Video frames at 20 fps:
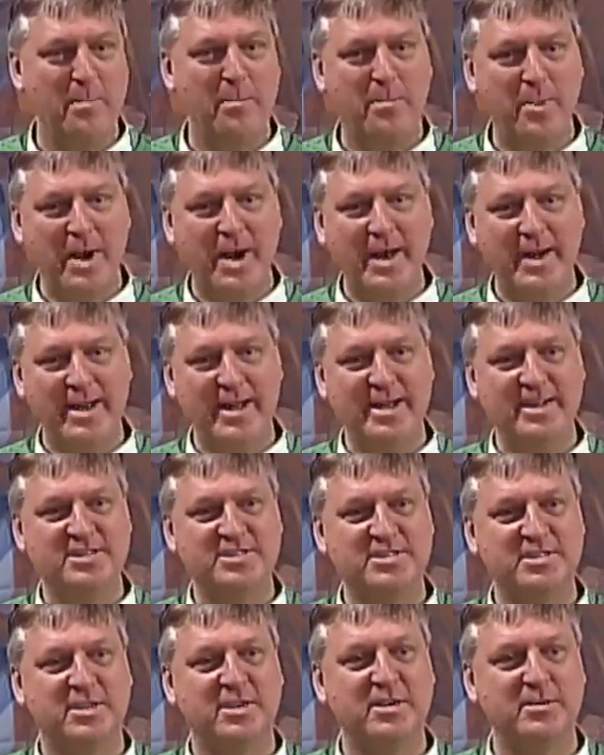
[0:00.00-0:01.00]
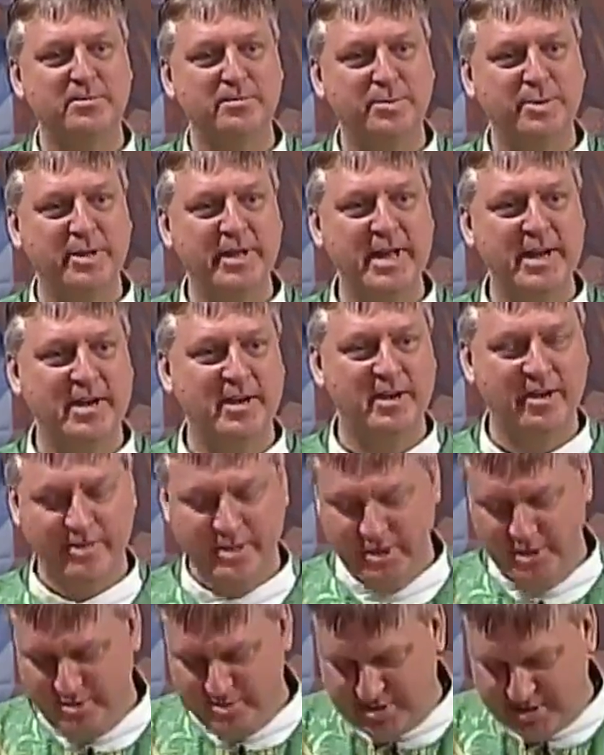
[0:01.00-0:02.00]
but it's completed in
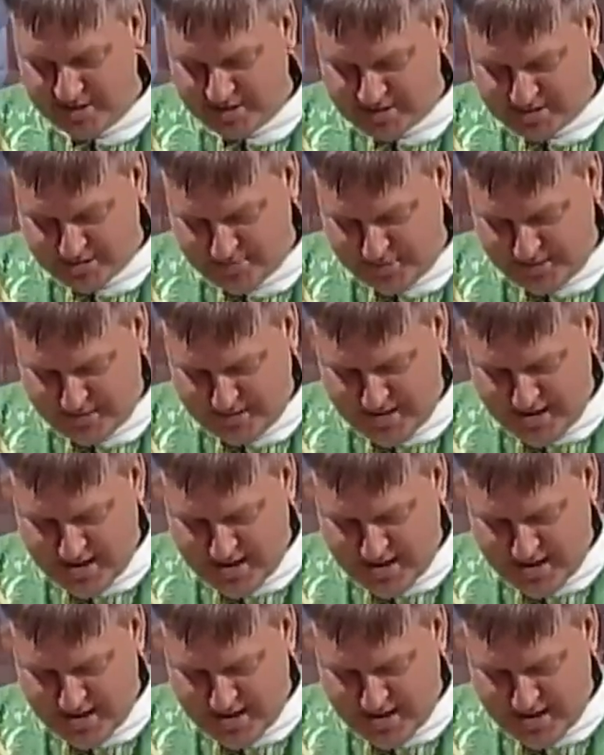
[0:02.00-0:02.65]
the New Testament.